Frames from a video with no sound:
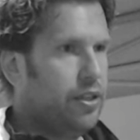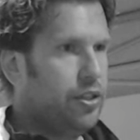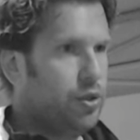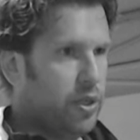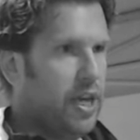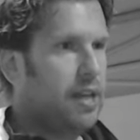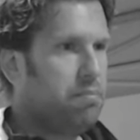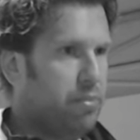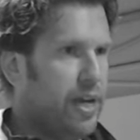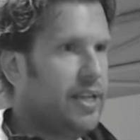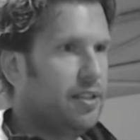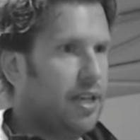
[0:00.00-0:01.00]
you can
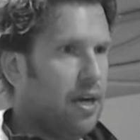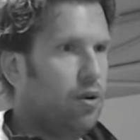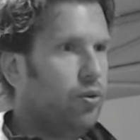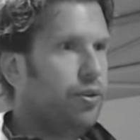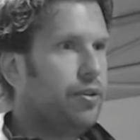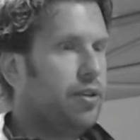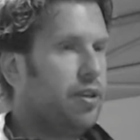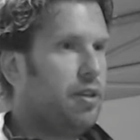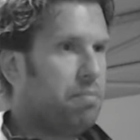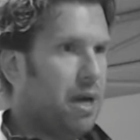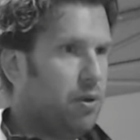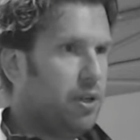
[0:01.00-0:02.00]
break down the
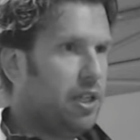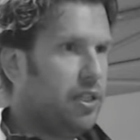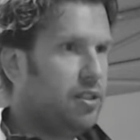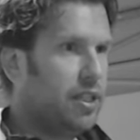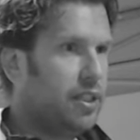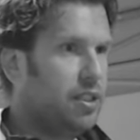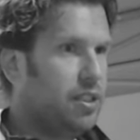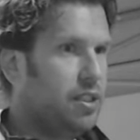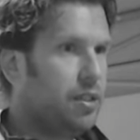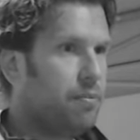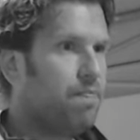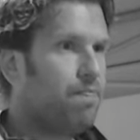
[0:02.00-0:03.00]
power clean technique
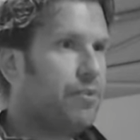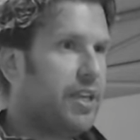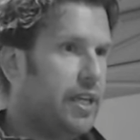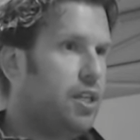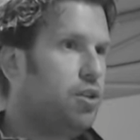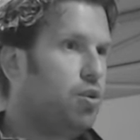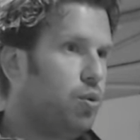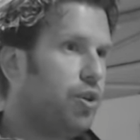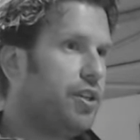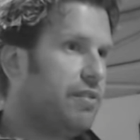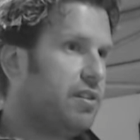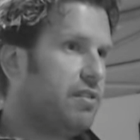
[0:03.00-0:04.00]
into the
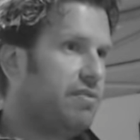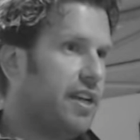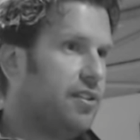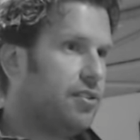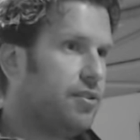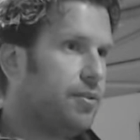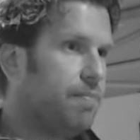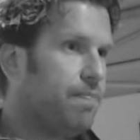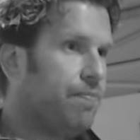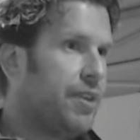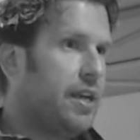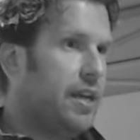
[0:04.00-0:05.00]
different phases,
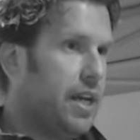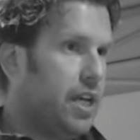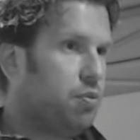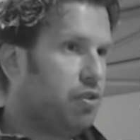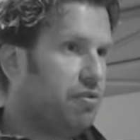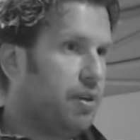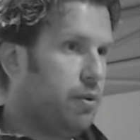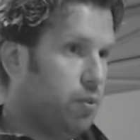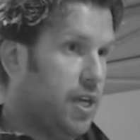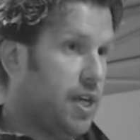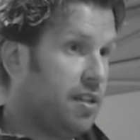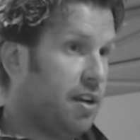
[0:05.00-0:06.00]

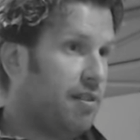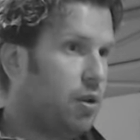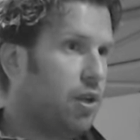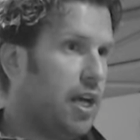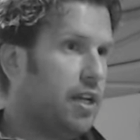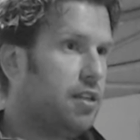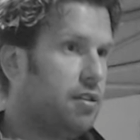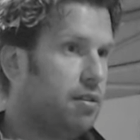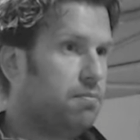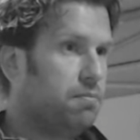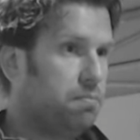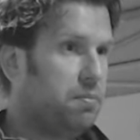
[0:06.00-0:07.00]
as I've outlined
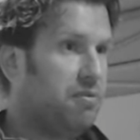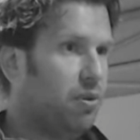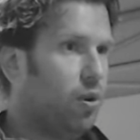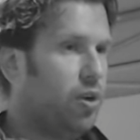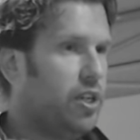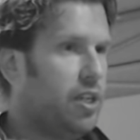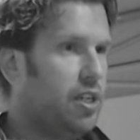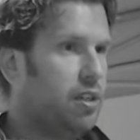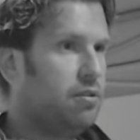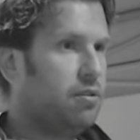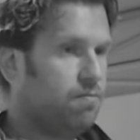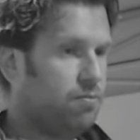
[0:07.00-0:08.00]
before
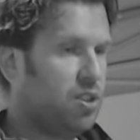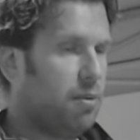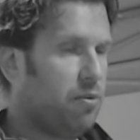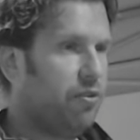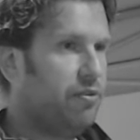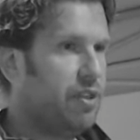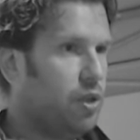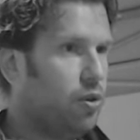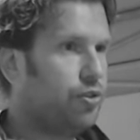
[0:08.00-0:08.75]
in some of the videos.